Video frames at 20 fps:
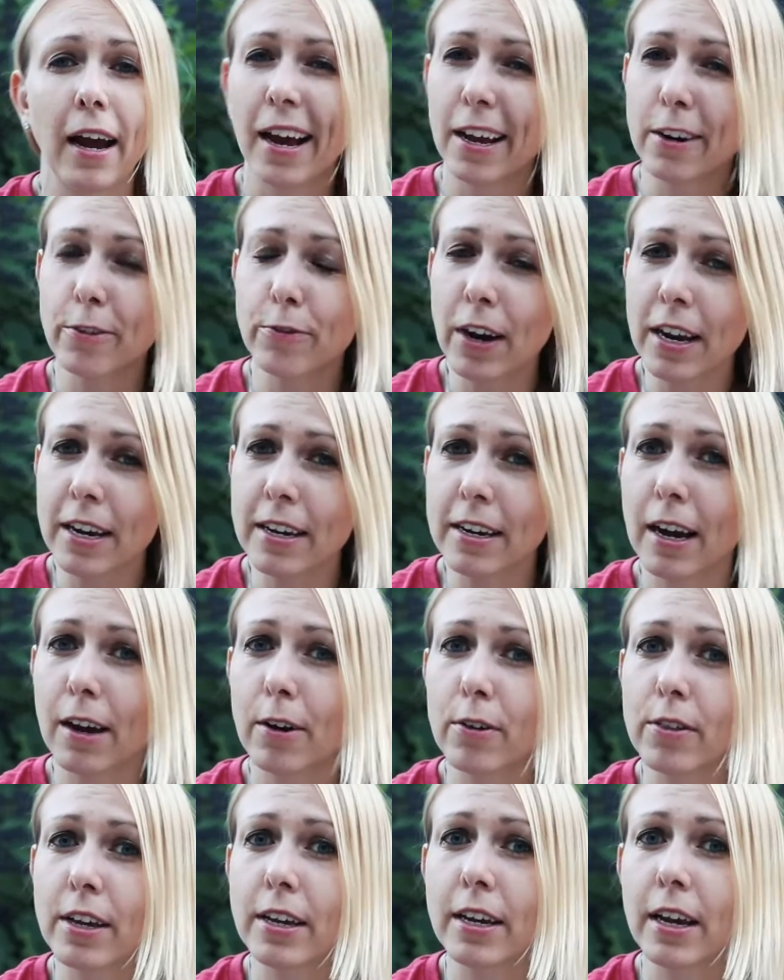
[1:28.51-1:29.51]
And right
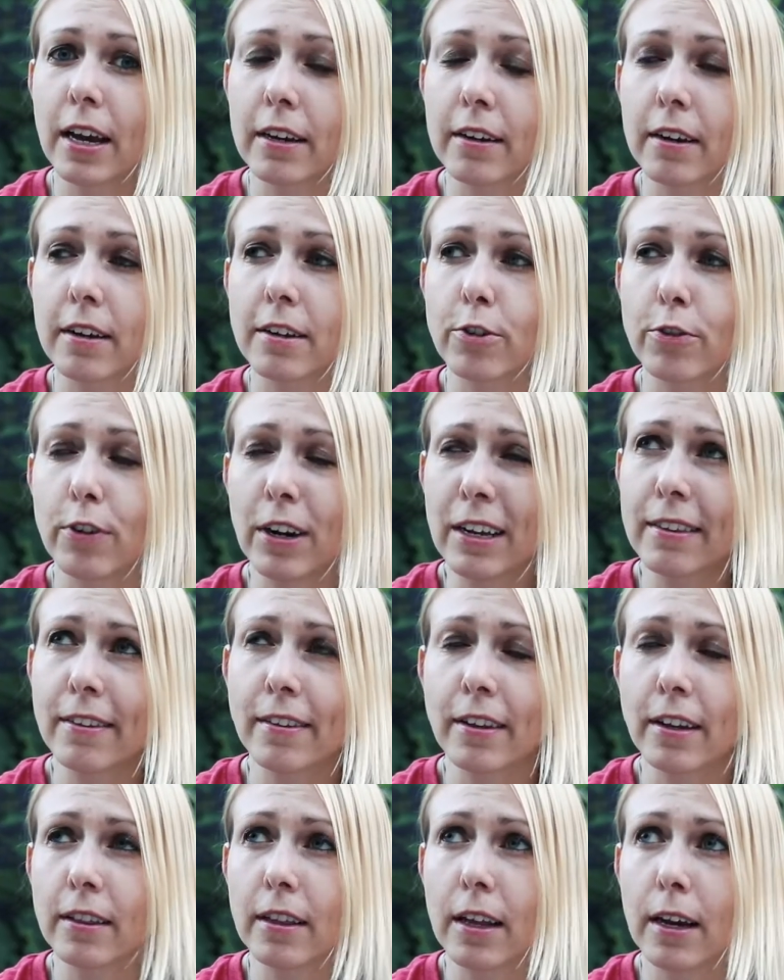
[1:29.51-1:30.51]
now they get direct
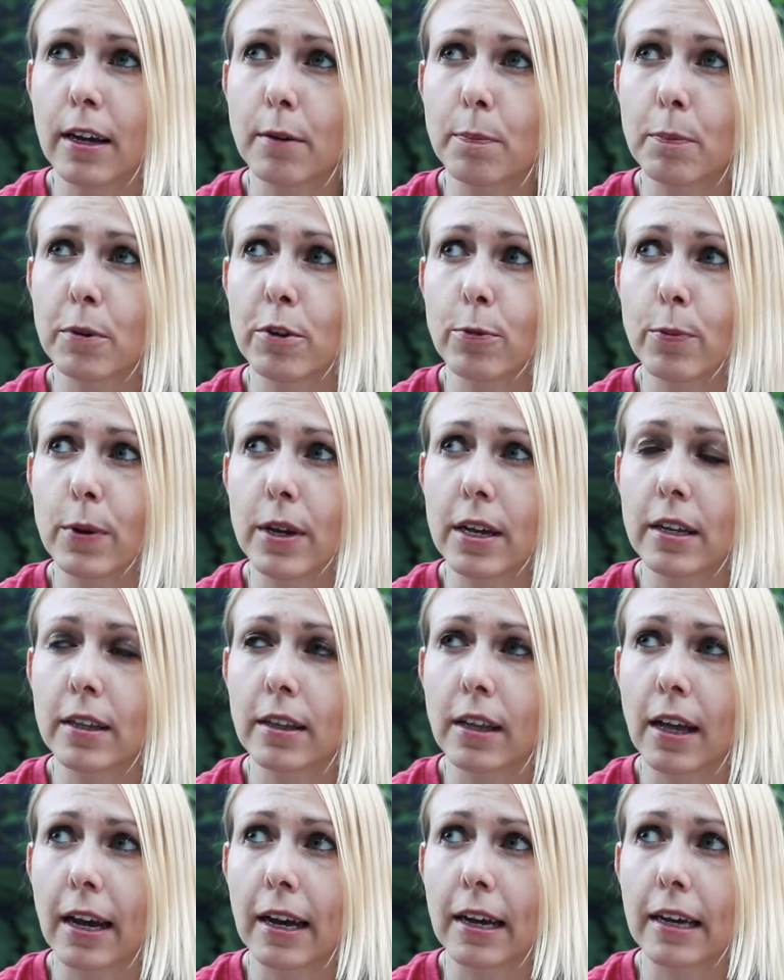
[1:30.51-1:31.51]
sunlight between
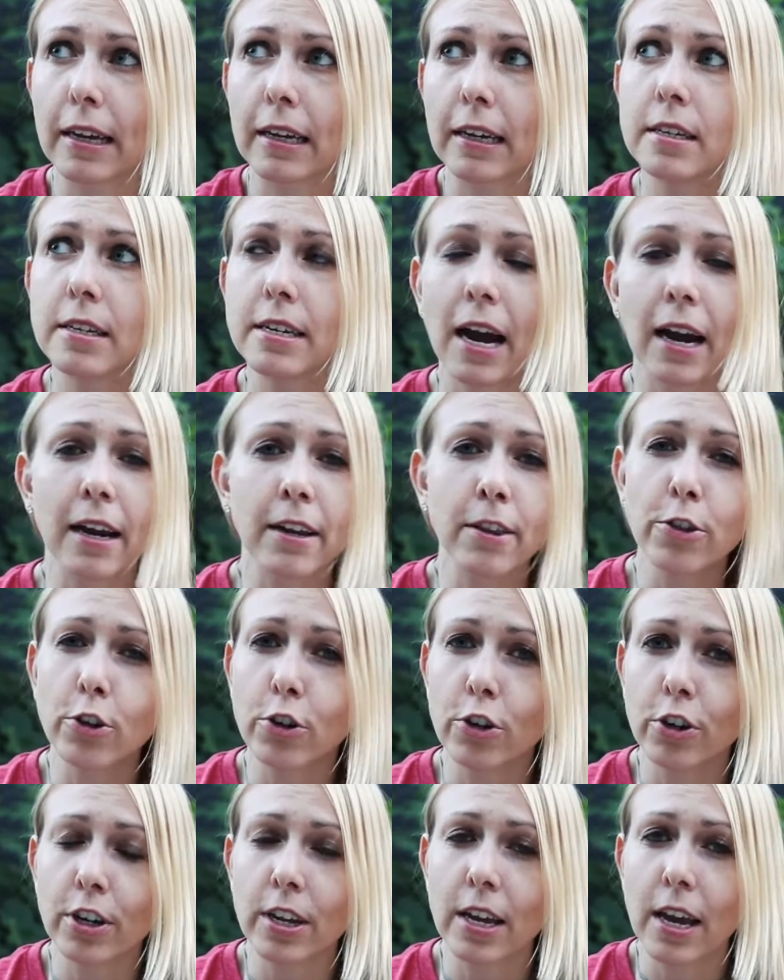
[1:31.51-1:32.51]
like
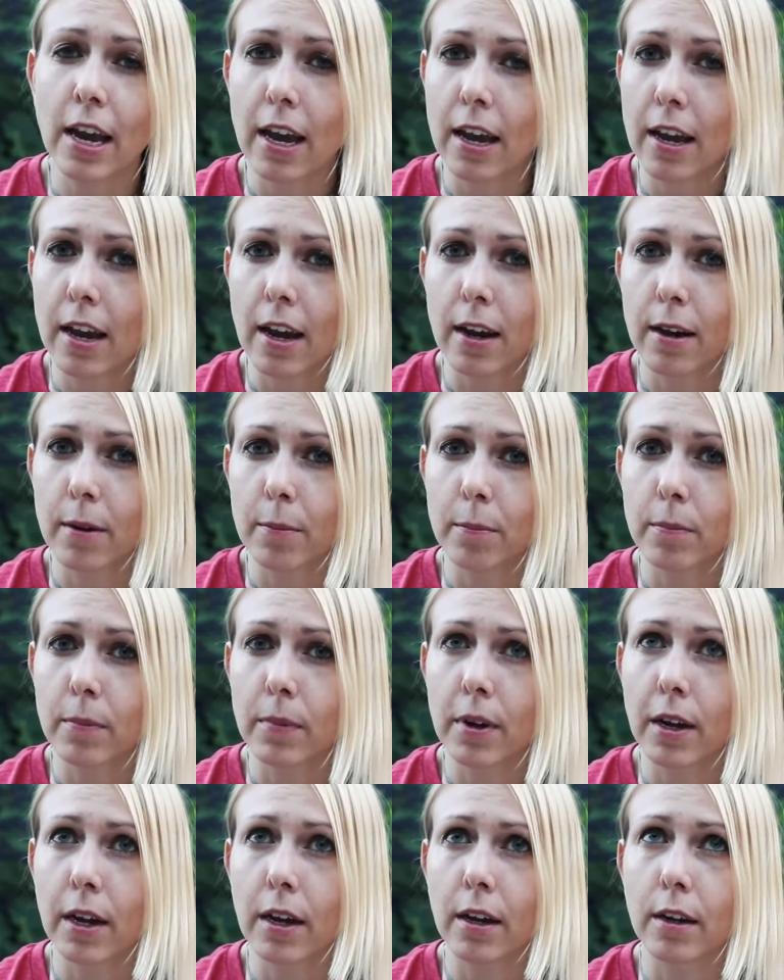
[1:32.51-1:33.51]
9:30 a.m.
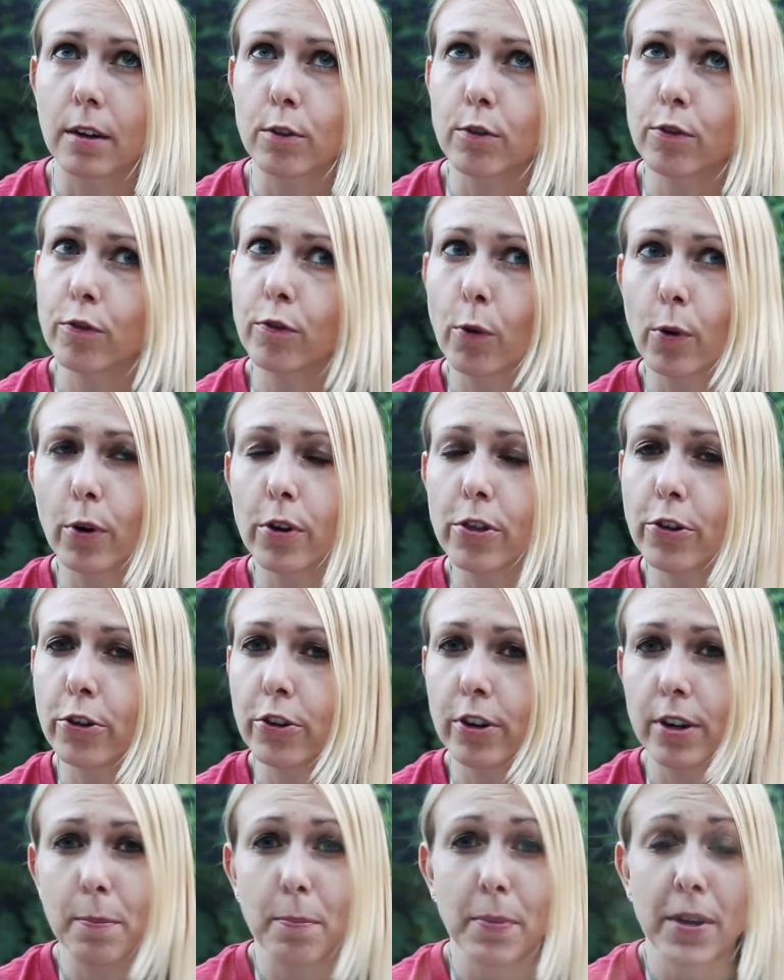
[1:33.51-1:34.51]
and
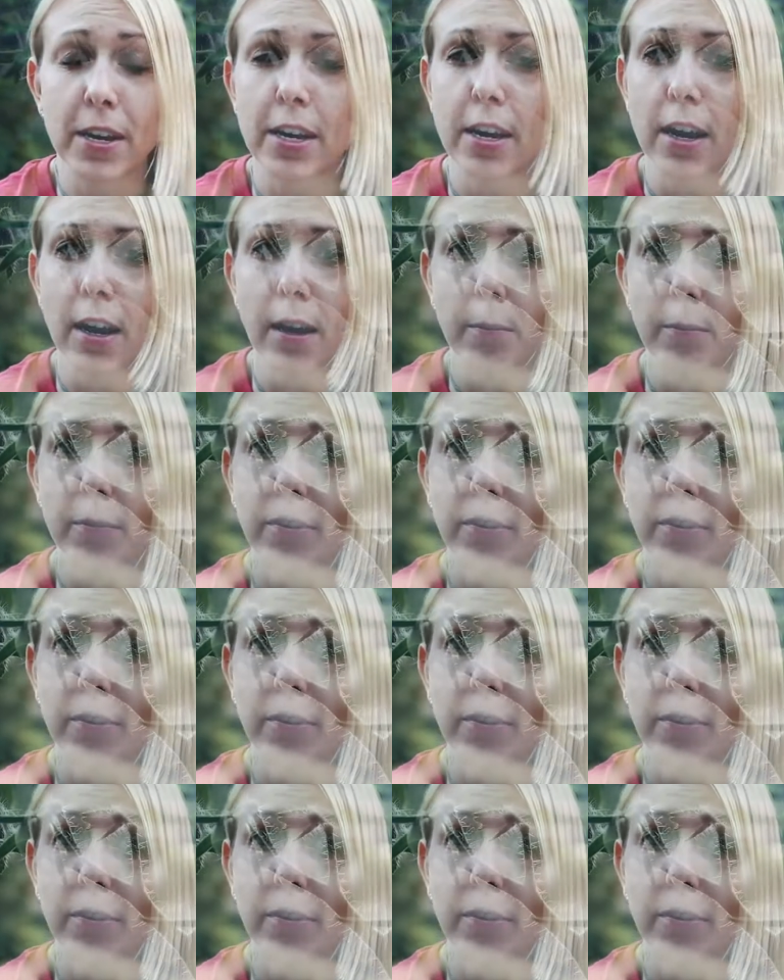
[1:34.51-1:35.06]
4:30 p.m.,